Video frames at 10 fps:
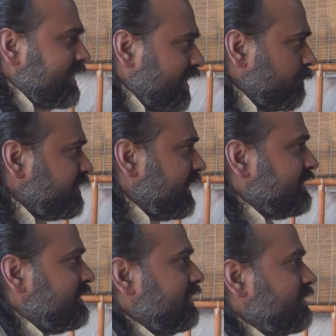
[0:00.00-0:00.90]

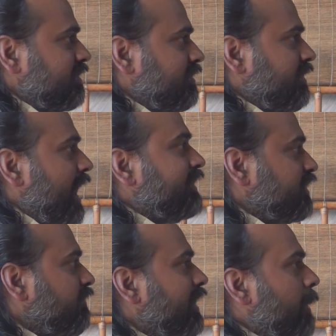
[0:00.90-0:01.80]
circumstances,
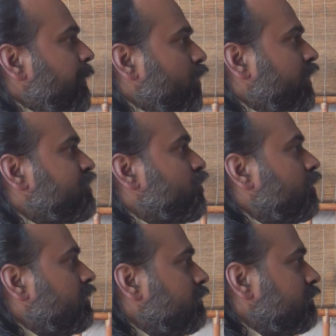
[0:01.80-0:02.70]
action will happen on its
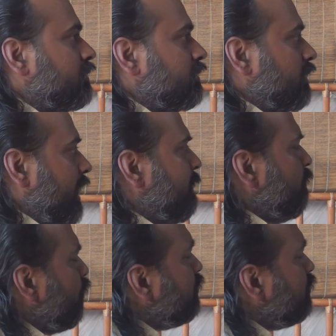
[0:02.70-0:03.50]
own. And